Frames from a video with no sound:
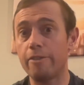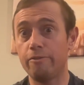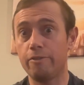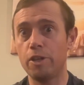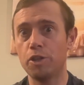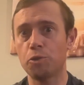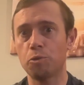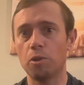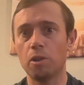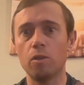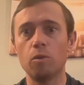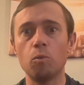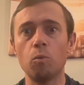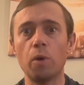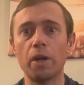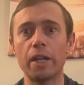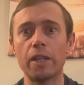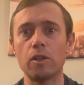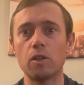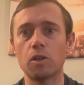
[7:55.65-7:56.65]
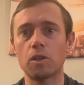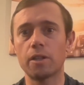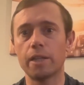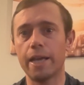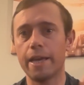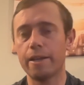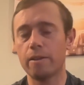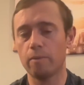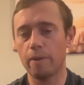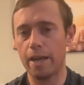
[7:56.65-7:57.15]
Visual, what it looked
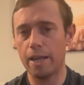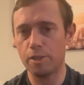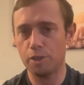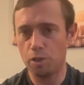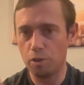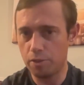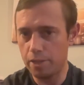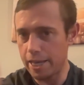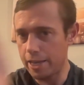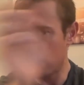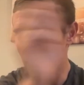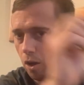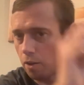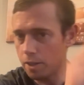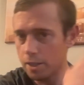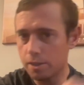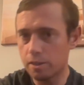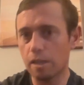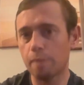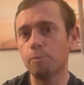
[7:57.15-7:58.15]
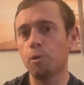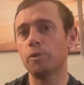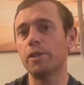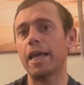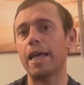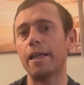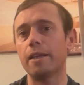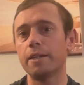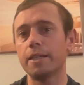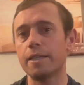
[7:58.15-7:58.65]
like, right? So you take all these
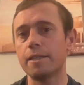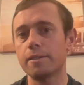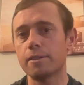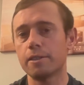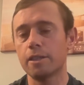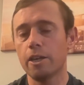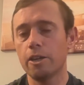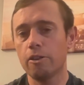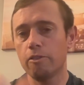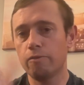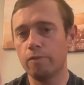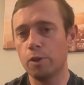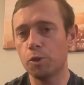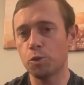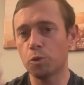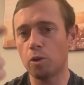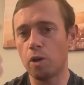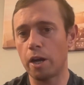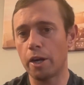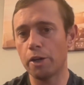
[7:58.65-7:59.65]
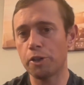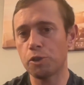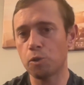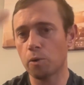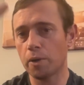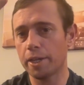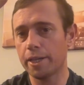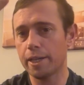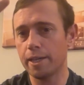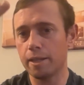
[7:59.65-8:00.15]
submodalities, visual,
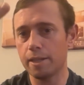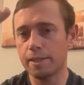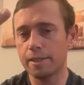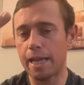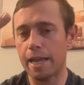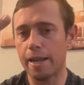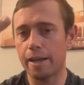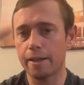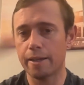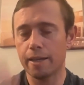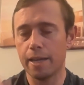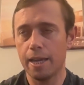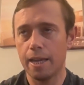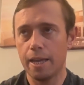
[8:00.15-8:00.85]
auditory, and kinesthetic,